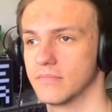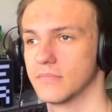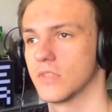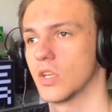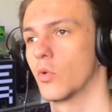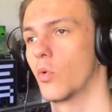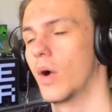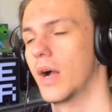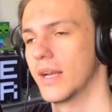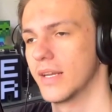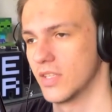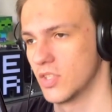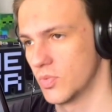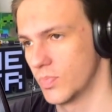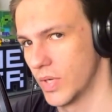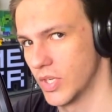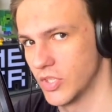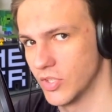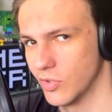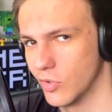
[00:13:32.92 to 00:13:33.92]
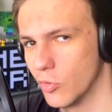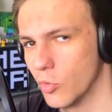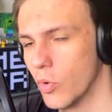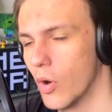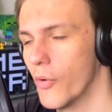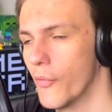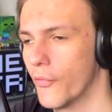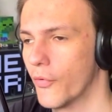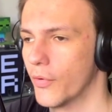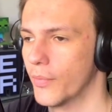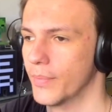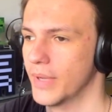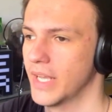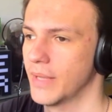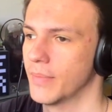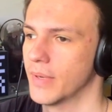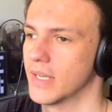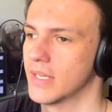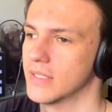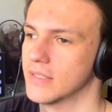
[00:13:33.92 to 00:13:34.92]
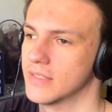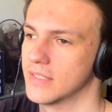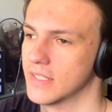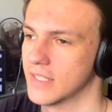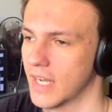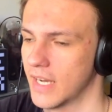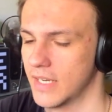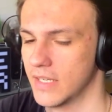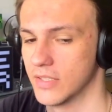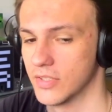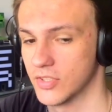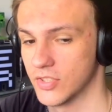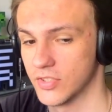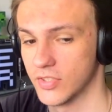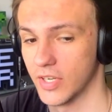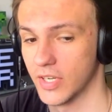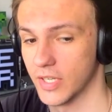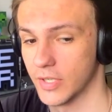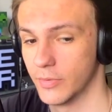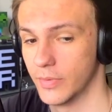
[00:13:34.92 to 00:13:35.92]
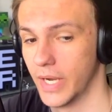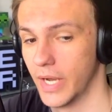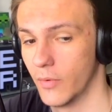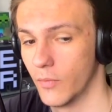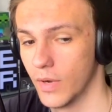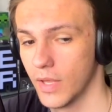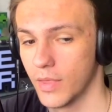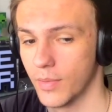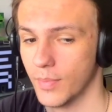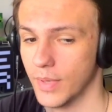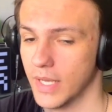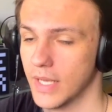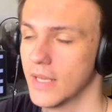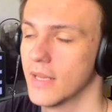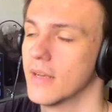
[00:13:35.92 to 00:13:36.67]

quite a special quote for me because it kind of stuck around with me,